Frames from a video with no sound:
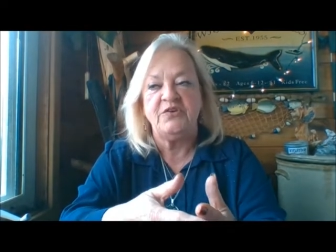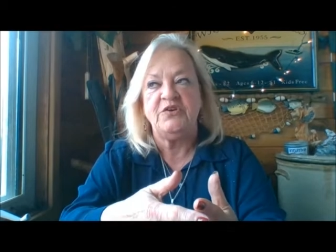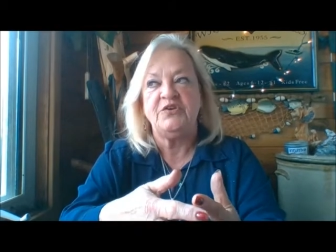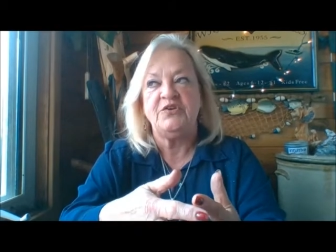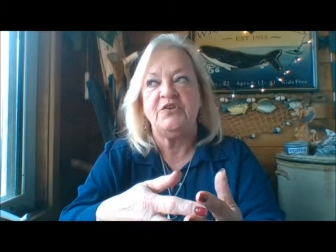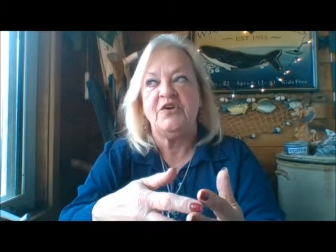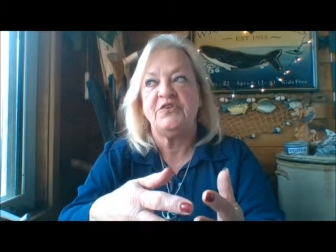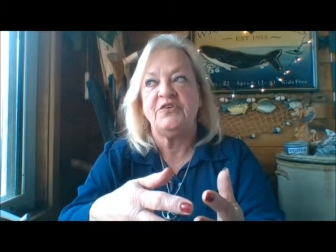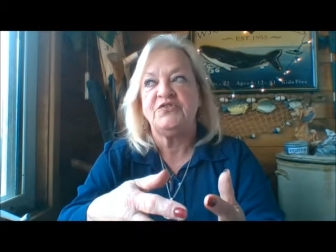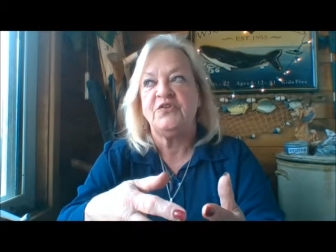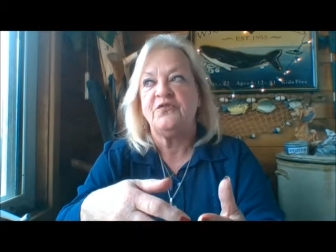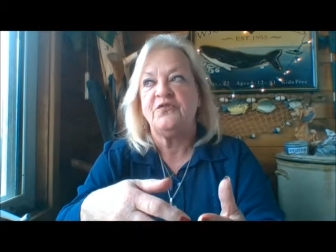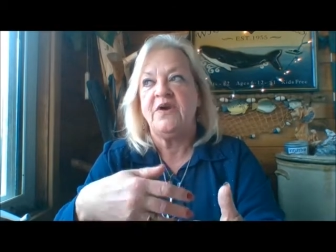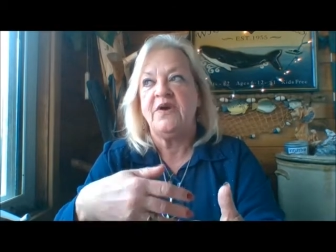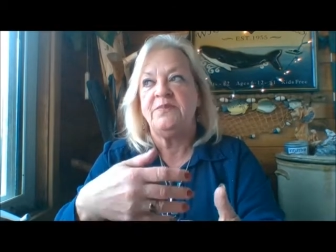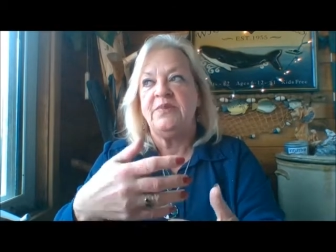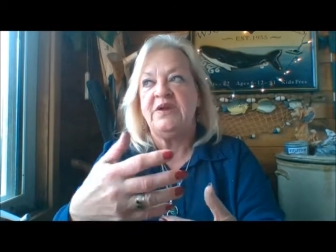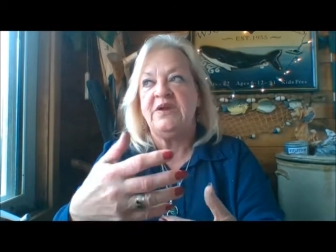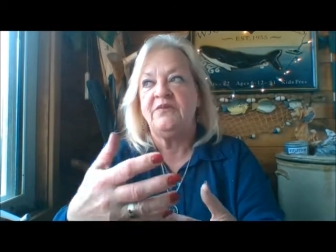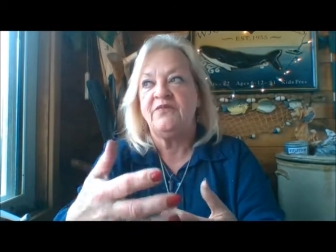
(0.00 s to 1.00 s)
You can also
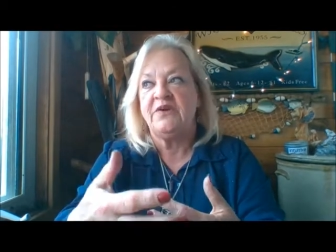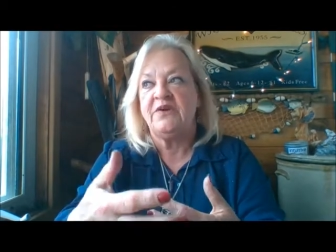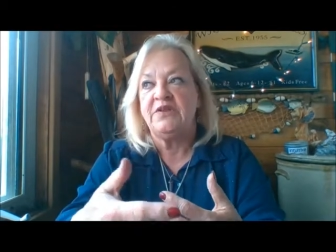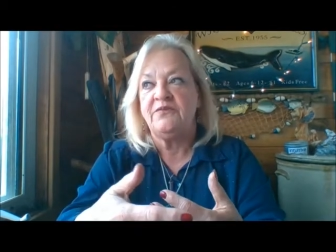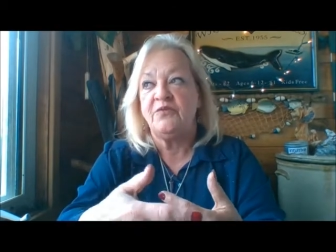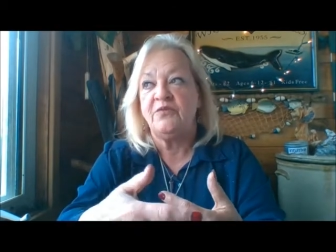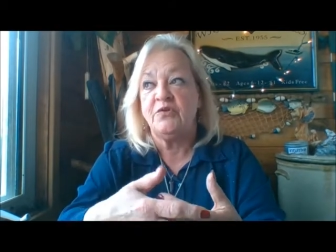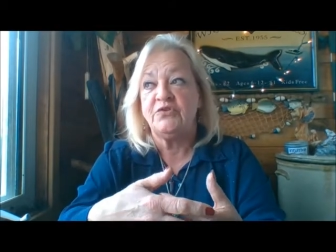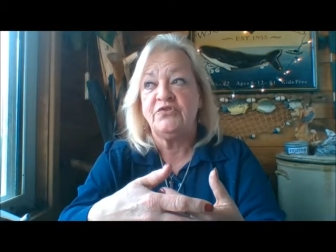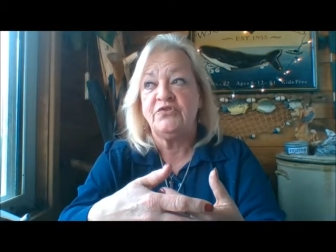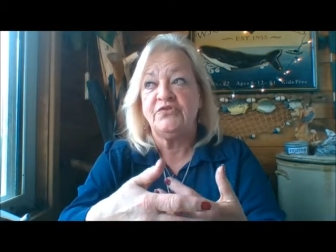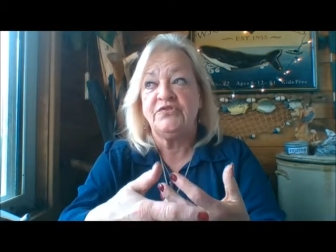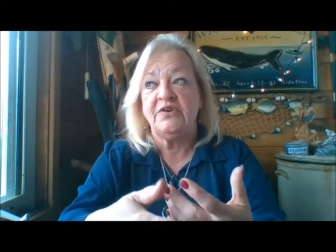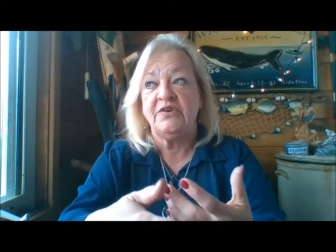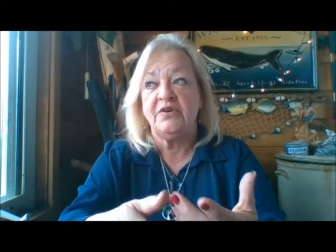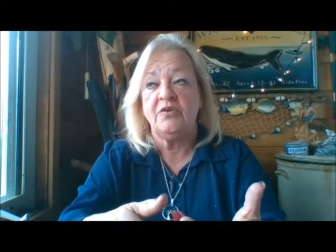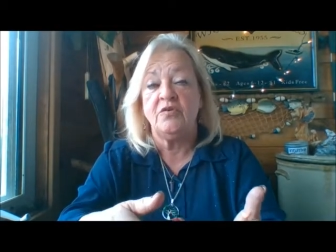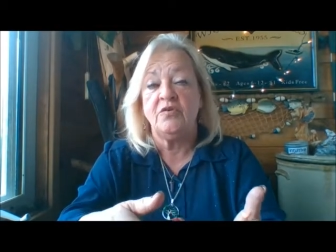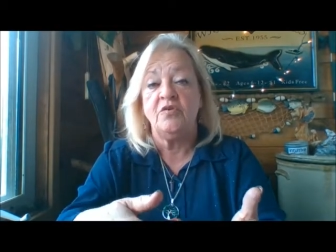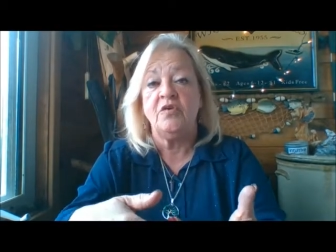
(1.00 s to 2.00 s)
find Bay of Fundy Fortunes
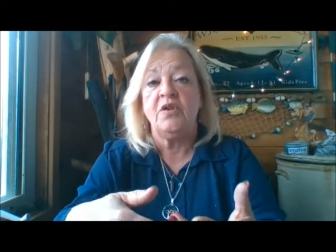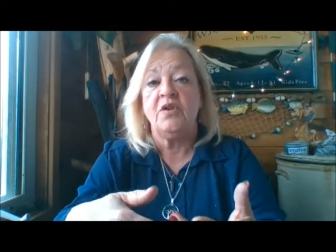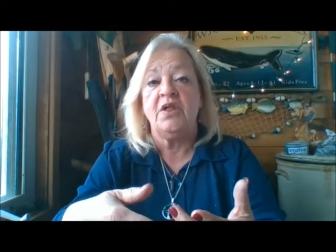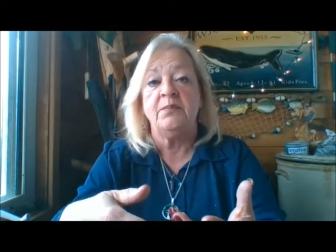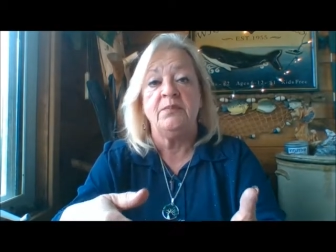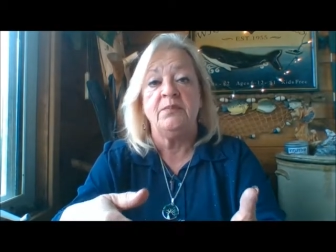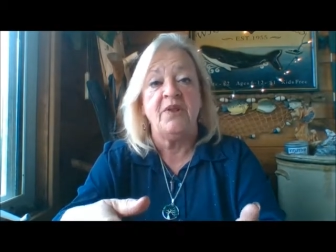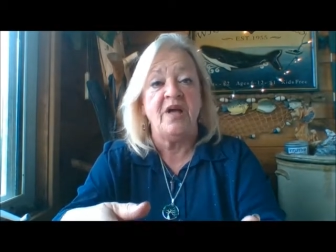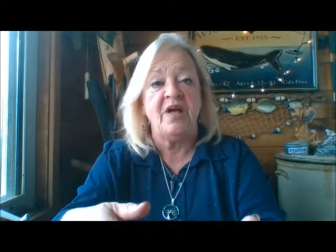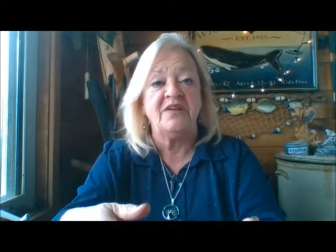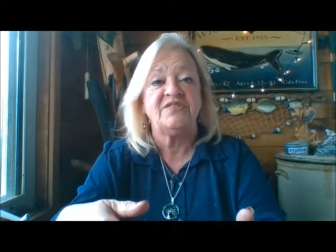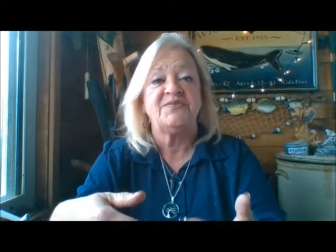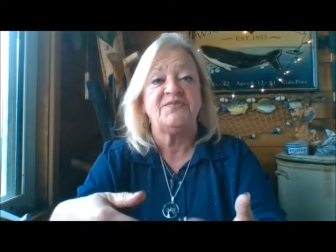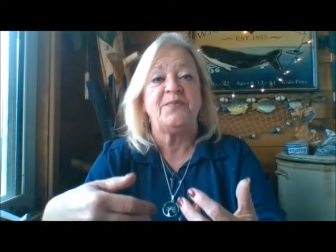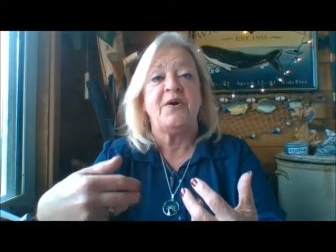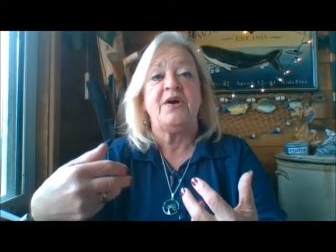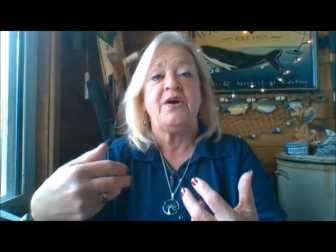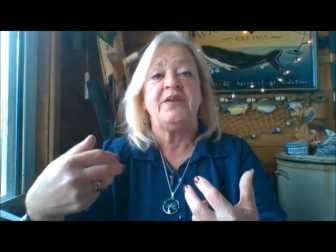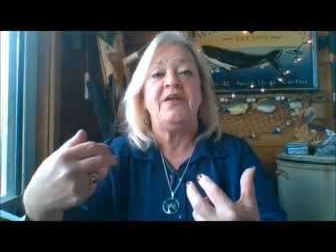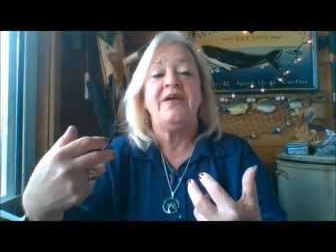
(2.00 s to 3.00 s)
on Google, on
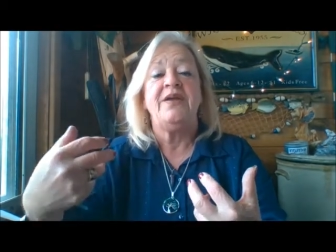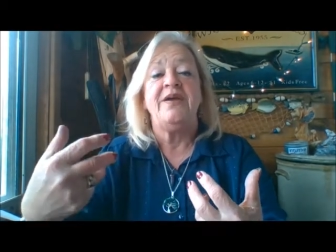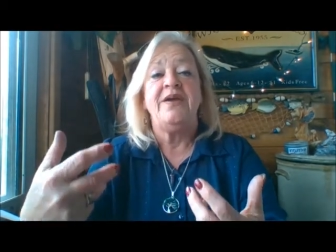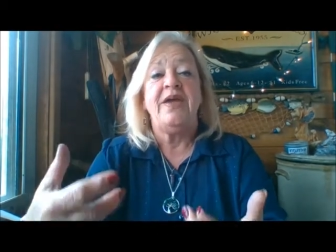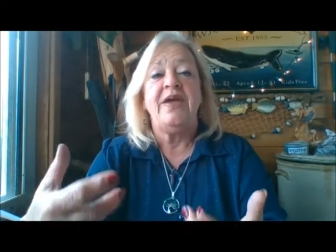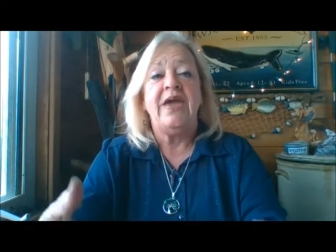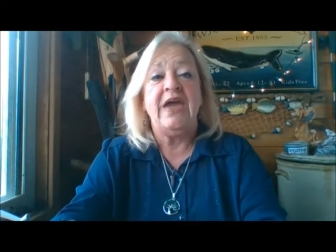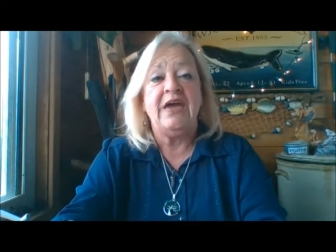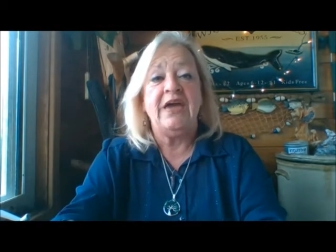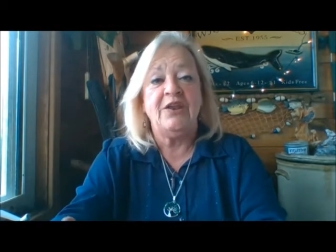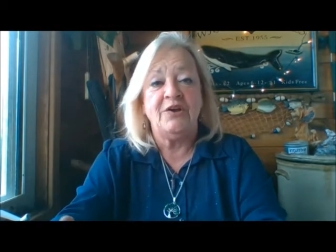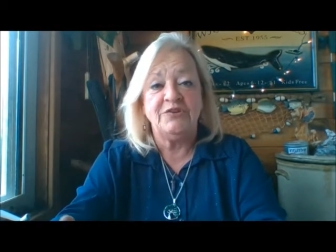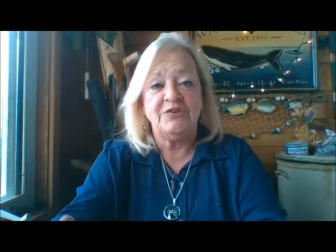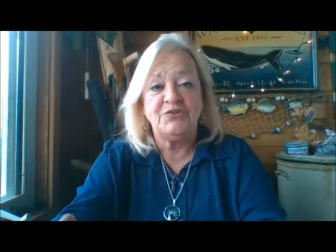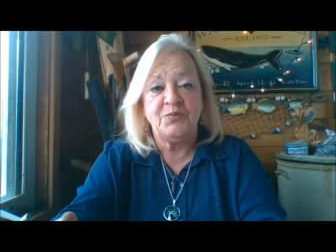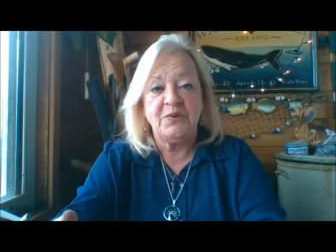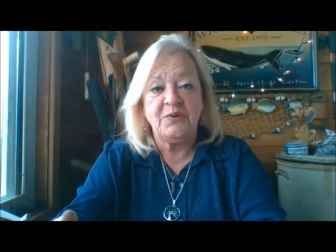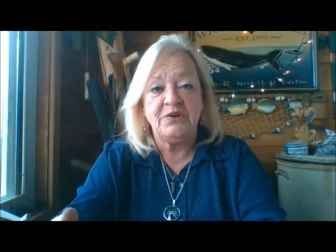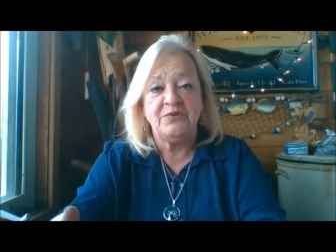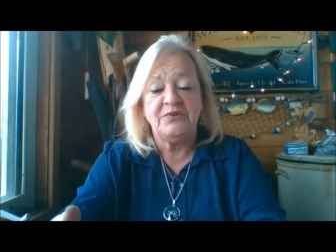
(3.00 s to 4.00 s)
Blogspot, and on
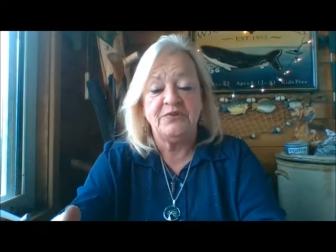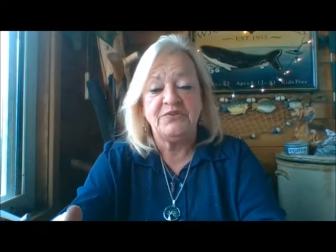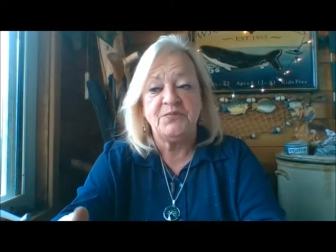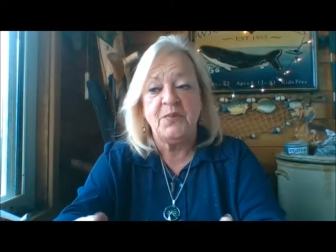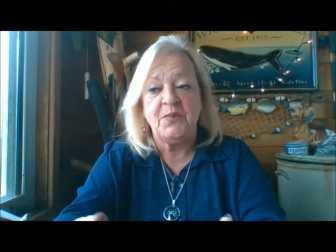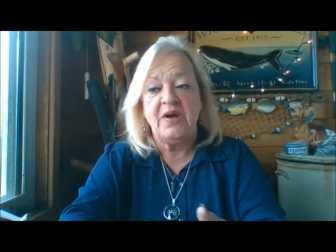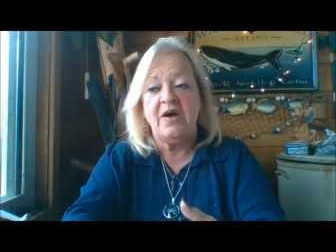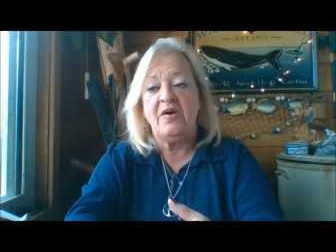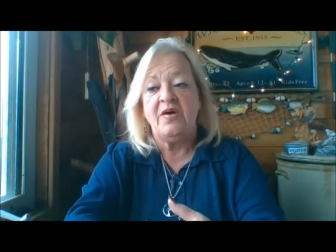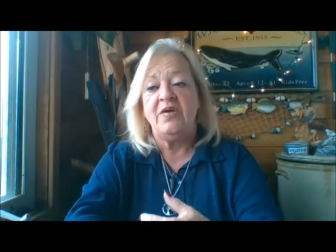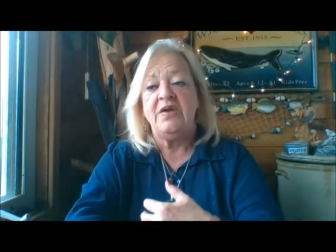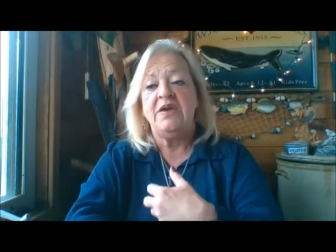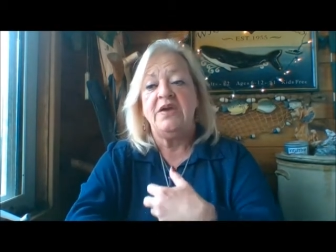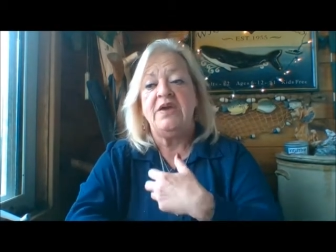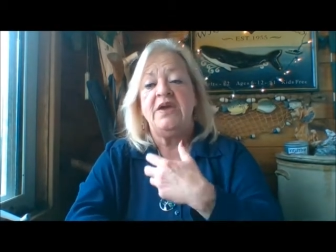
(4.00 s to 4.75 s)
Twitter as well.